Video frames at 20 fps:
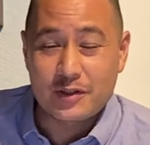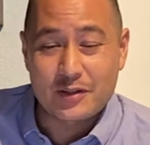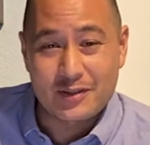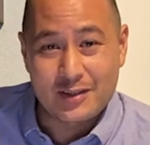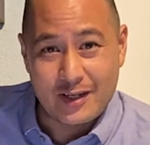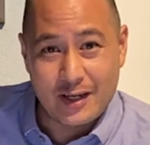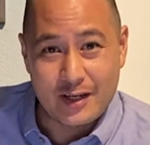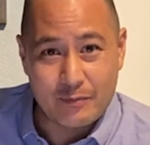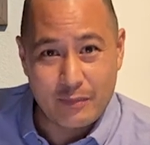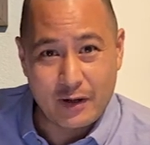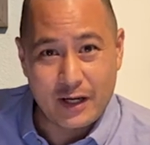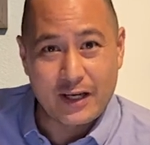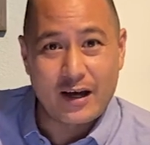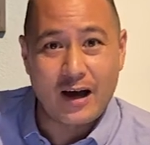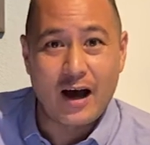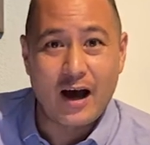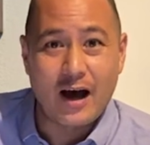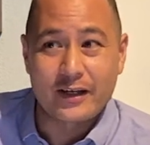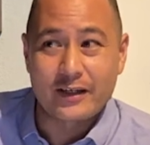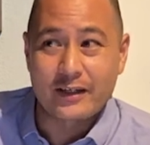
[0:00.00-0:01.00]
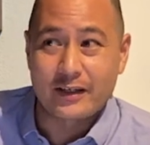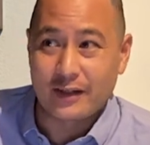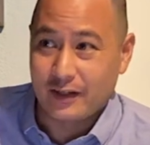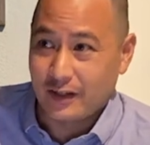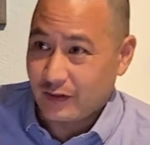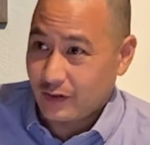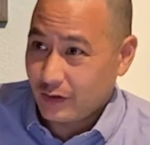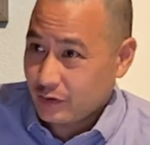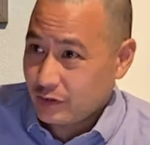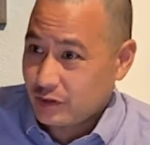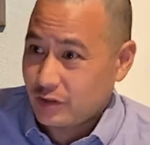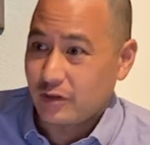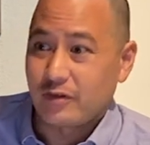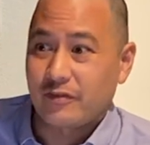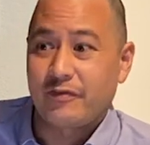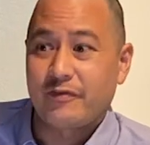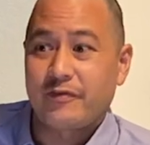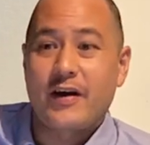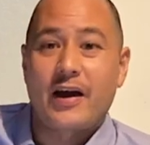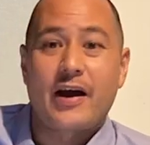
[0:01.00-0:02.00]
is sent by God and he goes to
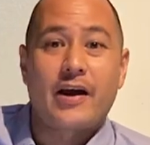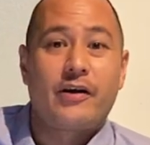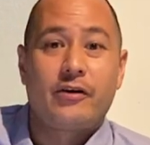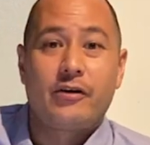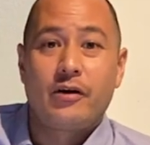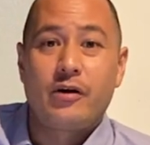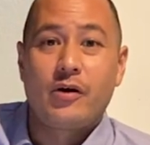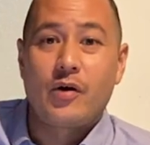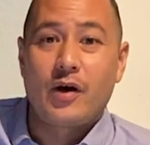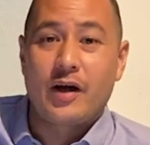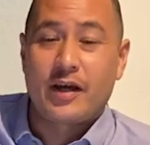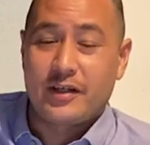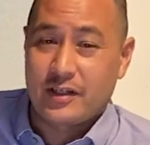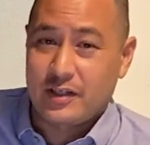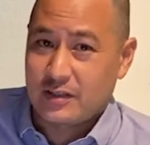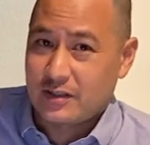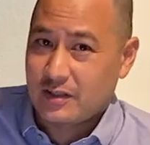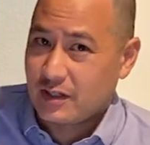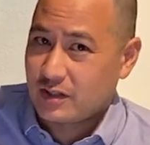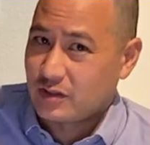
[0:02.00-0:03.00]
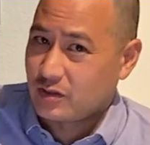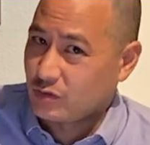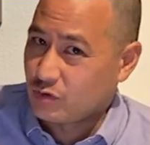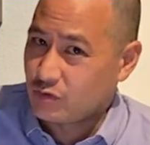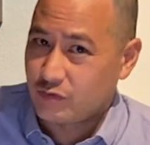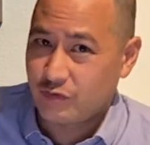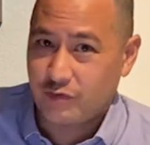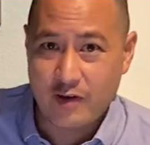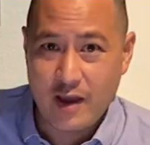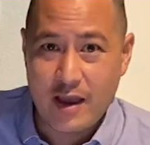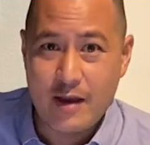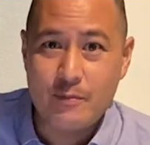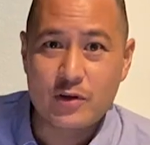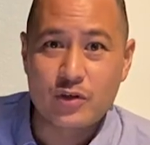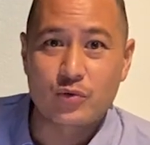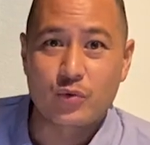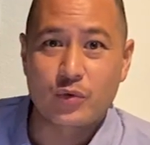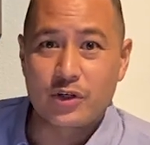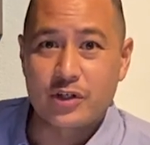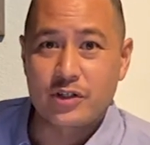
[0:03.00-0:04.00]
the Pharaoh and he says those
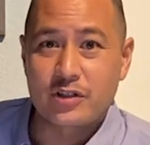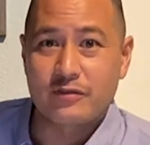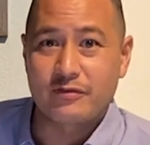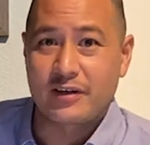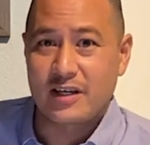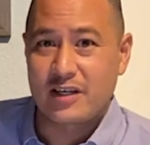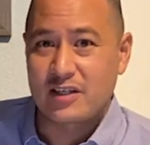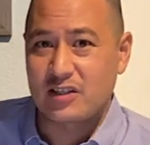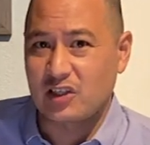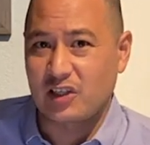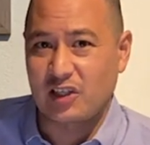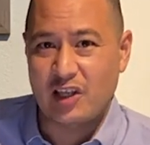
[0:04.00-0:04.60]
famous words of his,